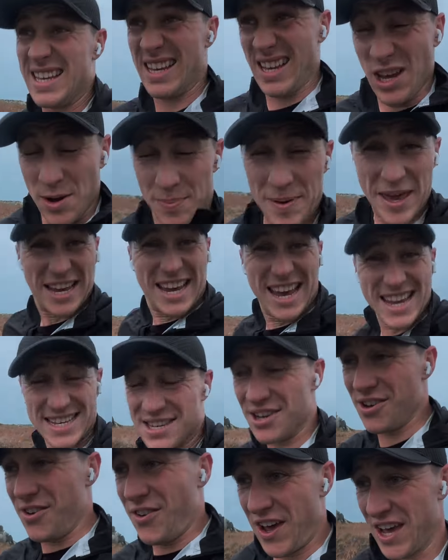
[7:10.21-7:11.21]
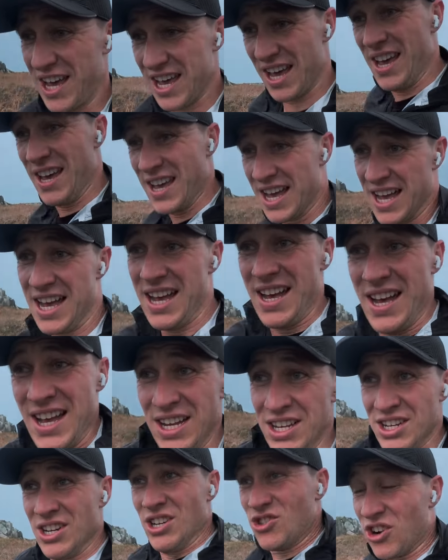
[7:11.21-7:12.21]
it'll be a case of
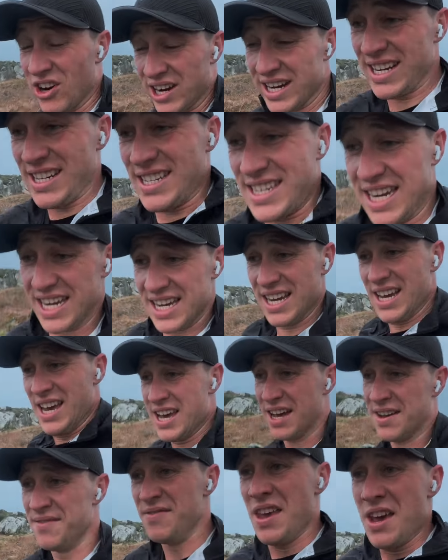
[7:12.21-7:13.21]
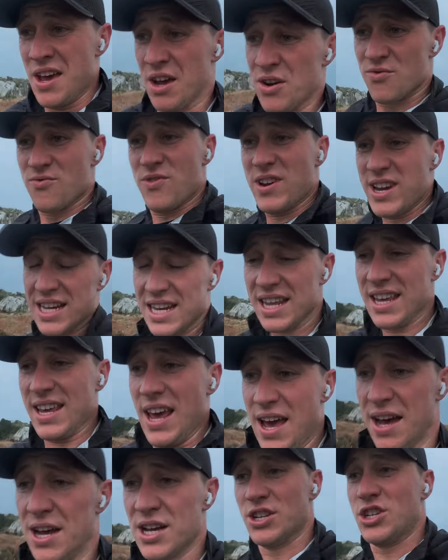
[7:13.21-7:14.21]
trying to really
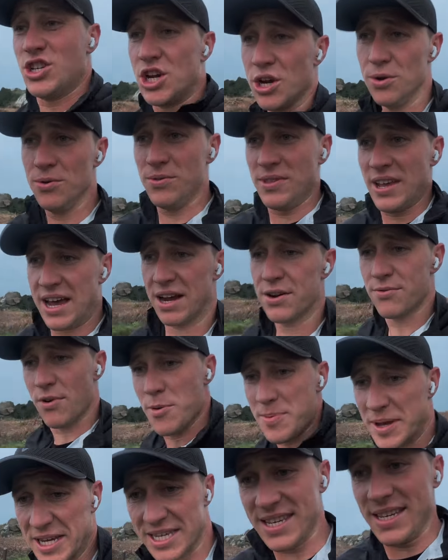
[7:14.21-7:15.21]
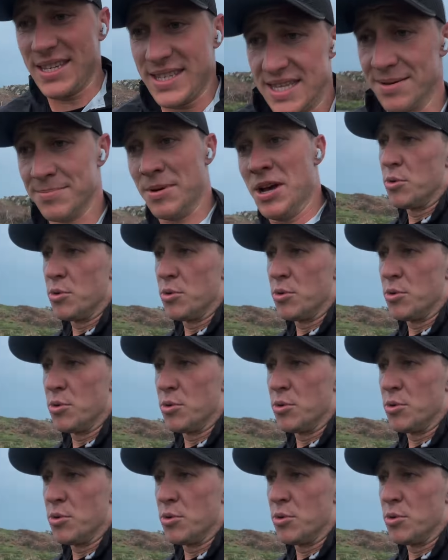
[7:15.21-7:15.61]
tune that aerobic system